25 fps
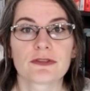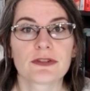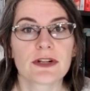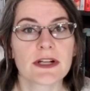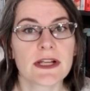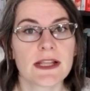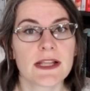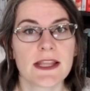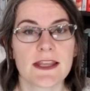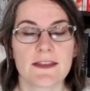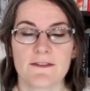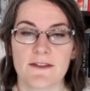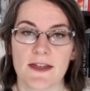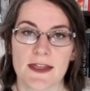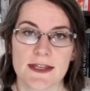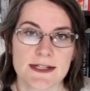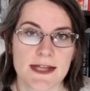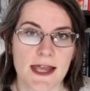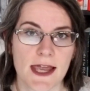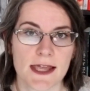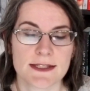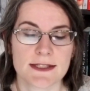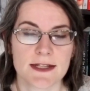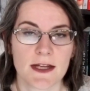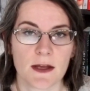really
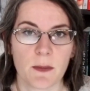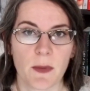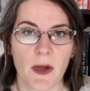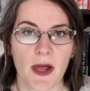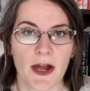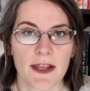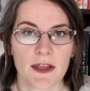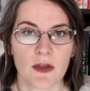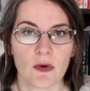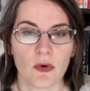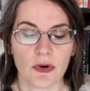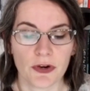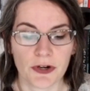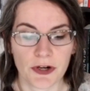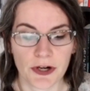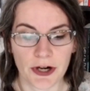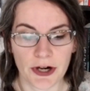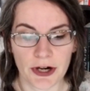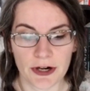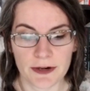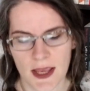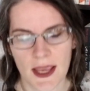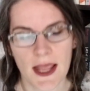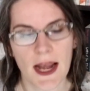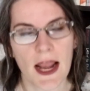fantastic body
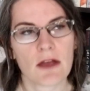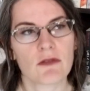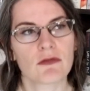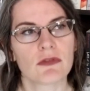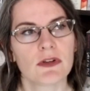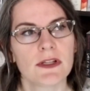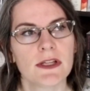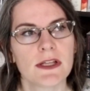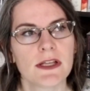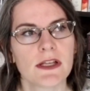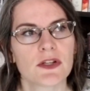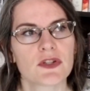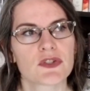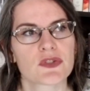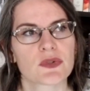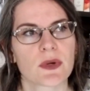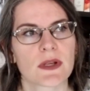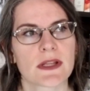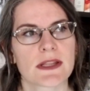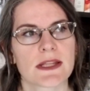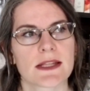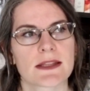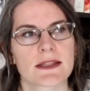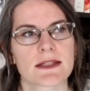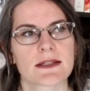horror, and I really
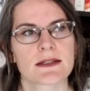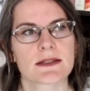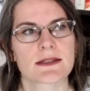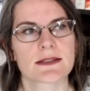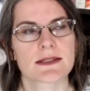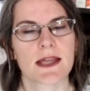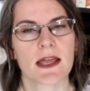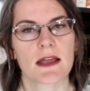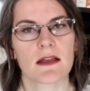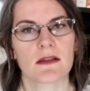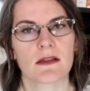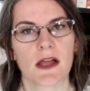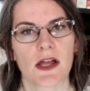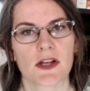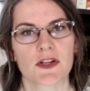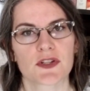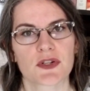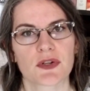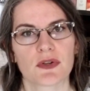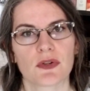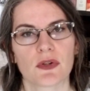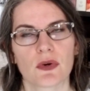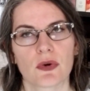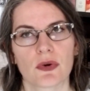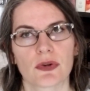enjoyed that the
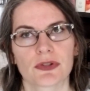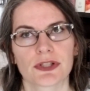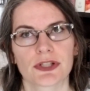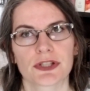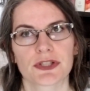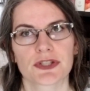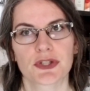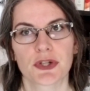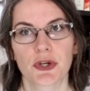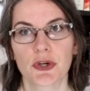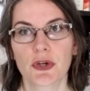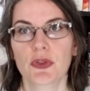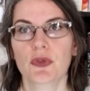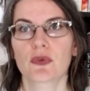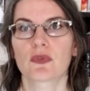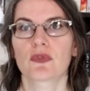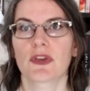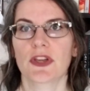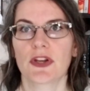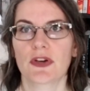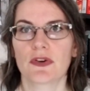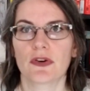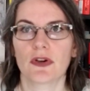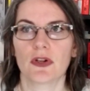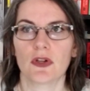psychological horror took the
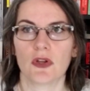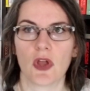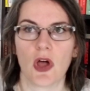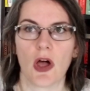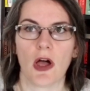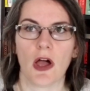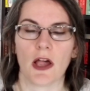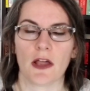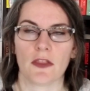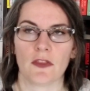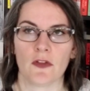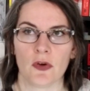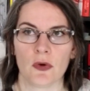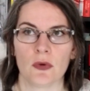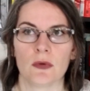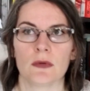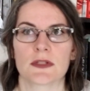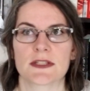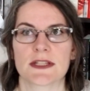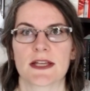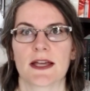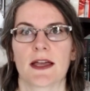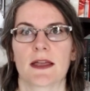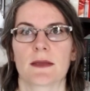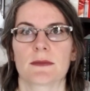reader along the whole
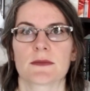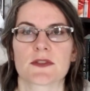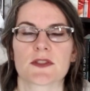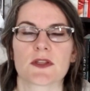time.